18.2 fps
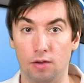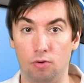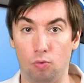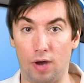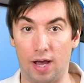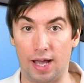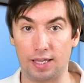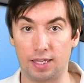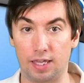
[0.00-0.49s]

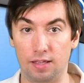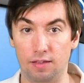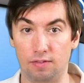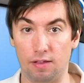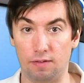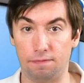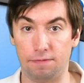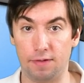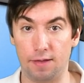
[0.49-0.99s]
Watkins
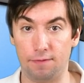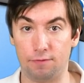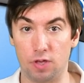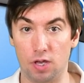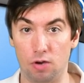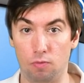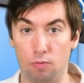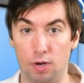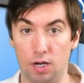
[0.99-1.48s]
and fifth
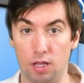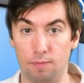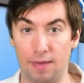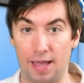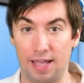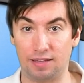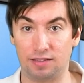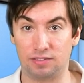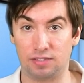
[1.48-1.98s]
year running
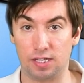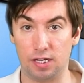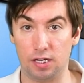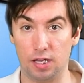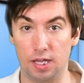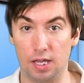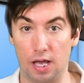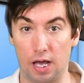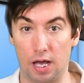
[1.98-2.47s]
back
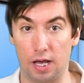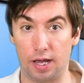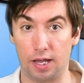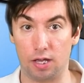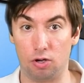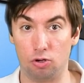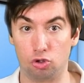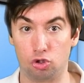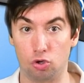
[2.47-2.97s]
TD
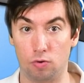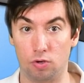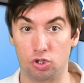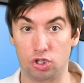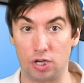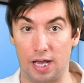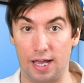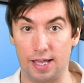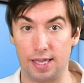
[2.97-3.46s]

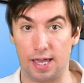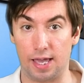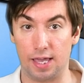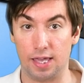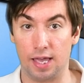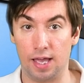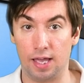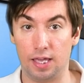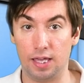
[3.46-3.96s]
Ayo-Durojaiye